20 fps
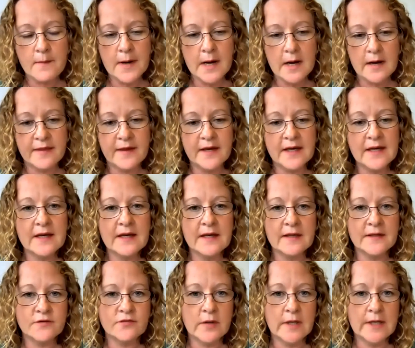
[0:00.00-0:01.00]
but I think it
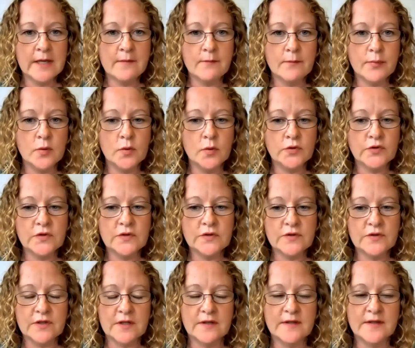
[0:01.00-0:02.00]
is really important
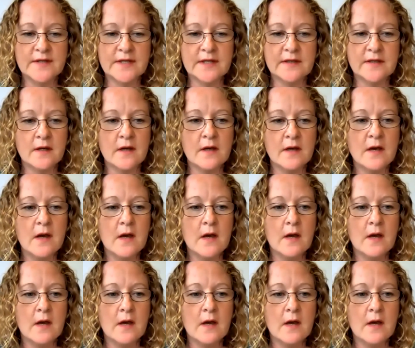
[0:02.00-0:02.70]
to consider